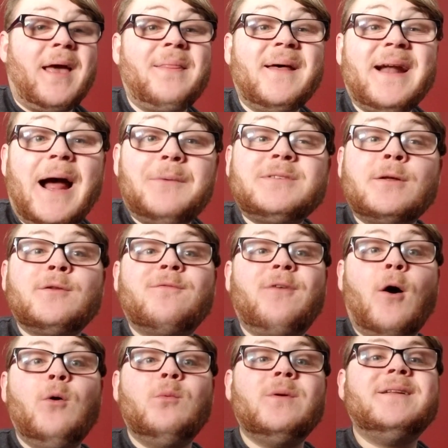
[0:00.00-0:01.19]
And then I was on the
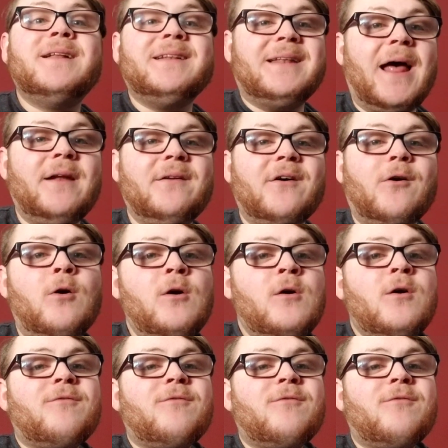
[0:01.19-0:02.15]
phone with Nintendo